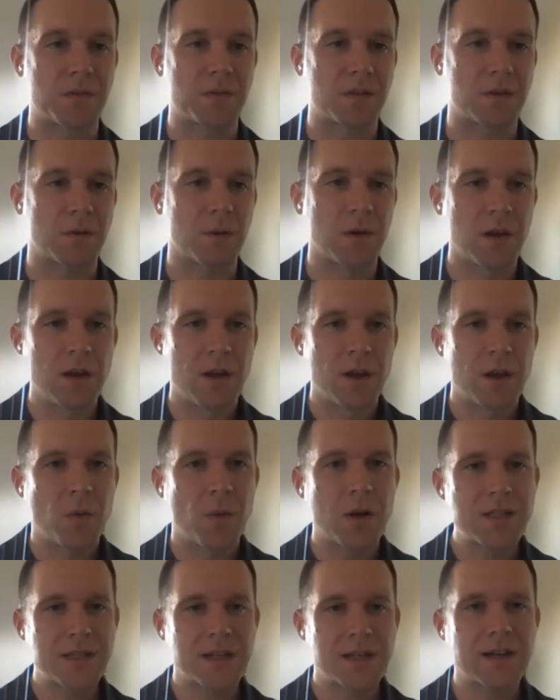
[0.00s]
So
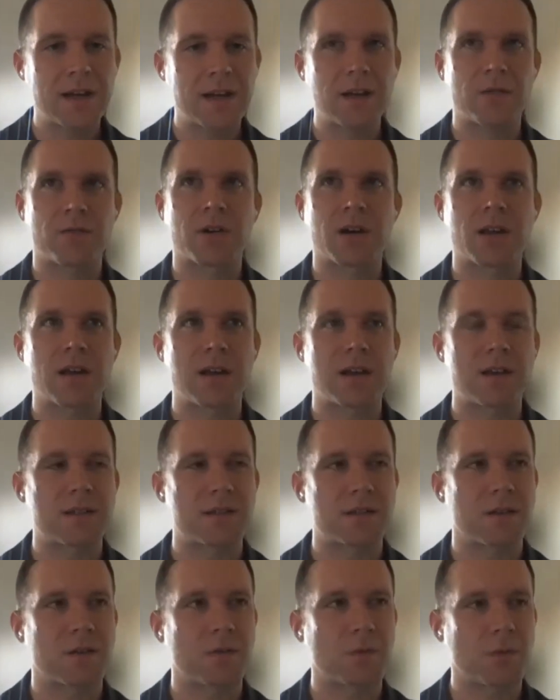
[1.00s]
once I kind of
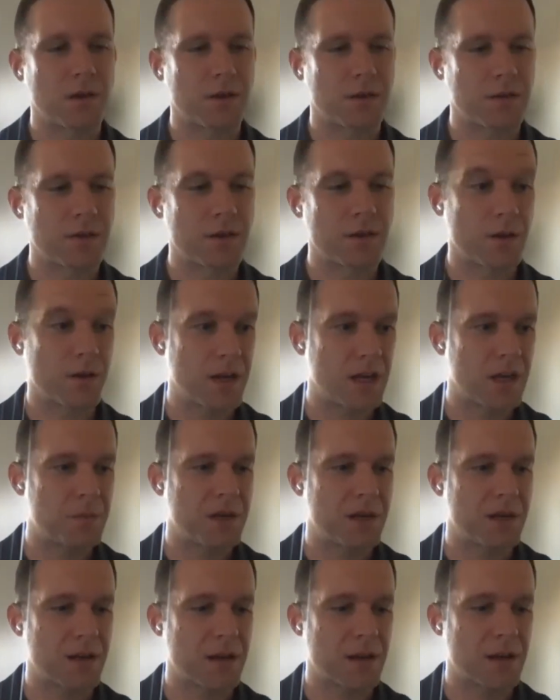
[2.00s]
realized with
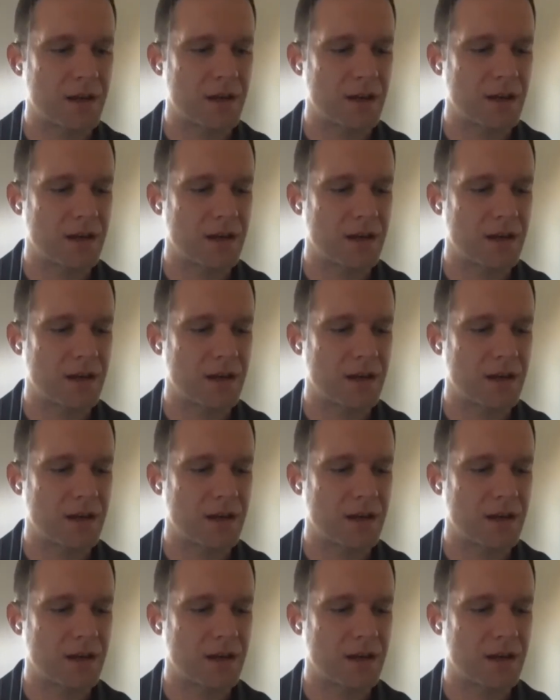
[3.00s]
Amy,